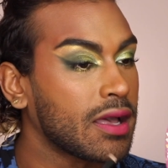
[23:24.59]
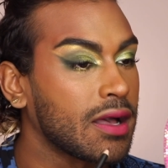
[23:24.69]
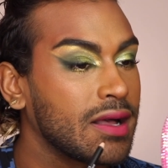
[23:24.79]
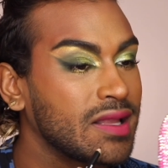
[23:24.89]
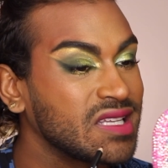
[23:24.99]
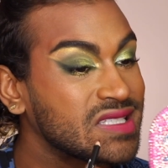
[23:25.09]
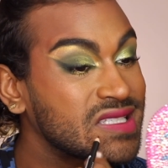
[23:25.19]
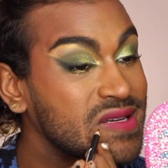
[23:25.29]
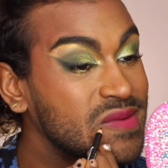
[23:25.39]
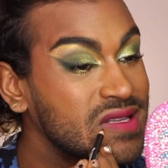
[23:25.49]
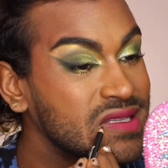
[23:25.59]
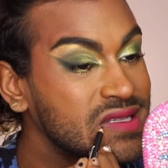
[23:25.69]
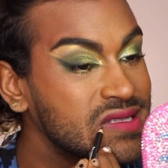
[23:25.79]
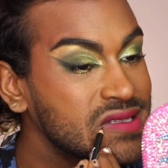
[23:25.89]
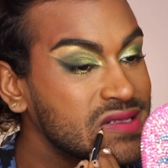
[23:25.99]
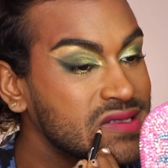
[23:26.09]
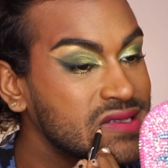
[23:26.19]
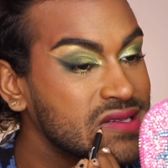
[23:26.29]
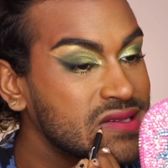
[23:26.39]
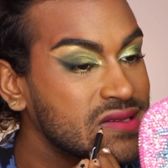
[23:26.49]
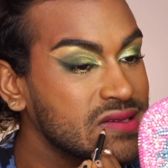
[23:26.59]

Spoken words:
Let's see what this looks like.